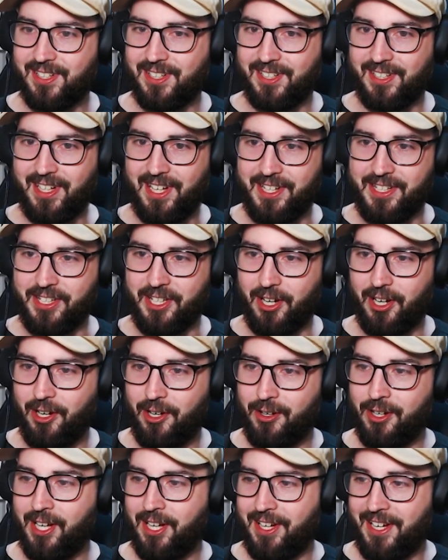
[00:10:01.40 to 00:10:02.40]
Hey,
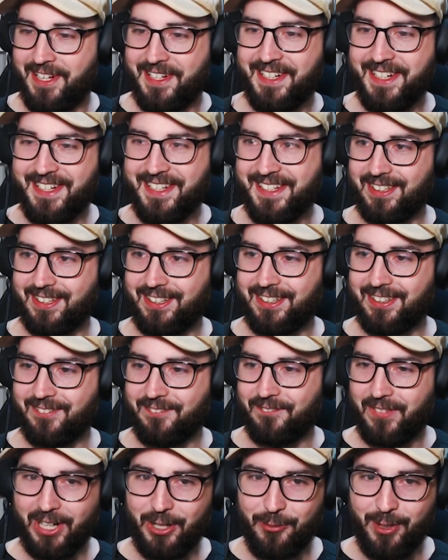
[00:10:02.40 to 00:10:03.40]
yo!
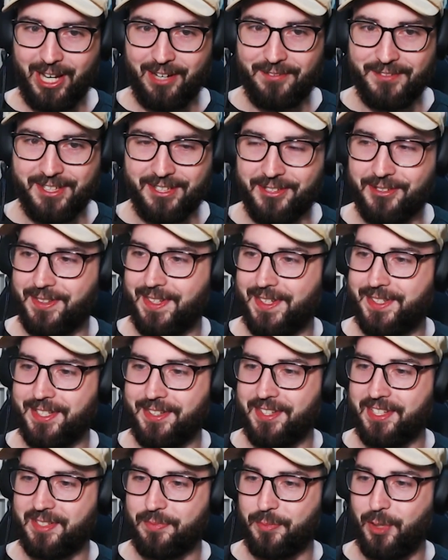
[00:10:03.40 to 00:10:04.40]
Why do we have to do this in
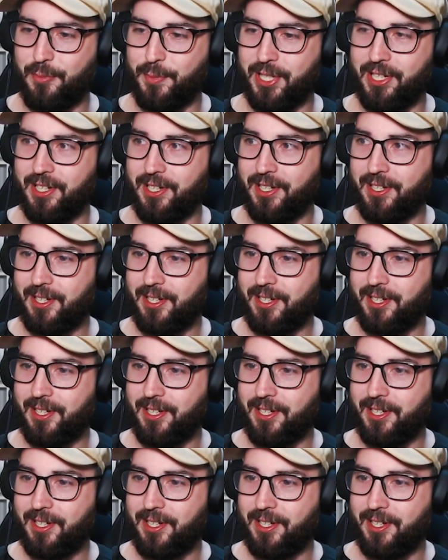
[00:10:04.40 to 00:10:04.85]
this moment?